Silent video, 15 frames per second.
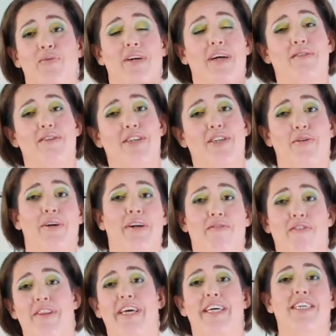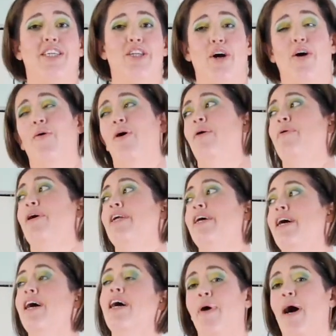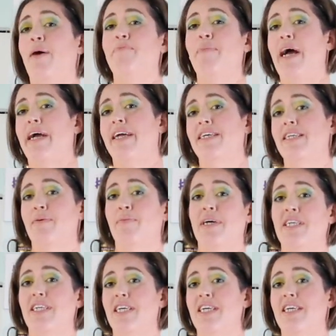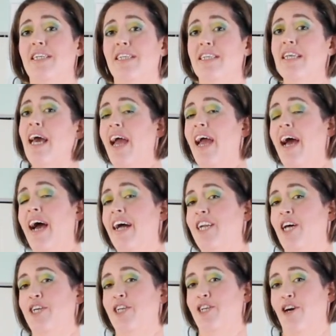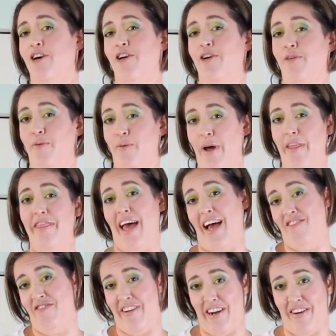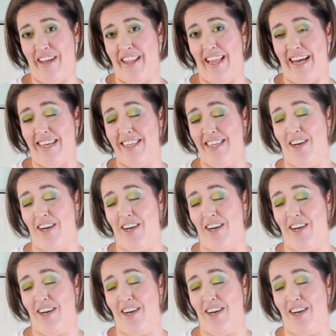when I was doing everything. So I'm gonna pop back into my jeans and show you that very last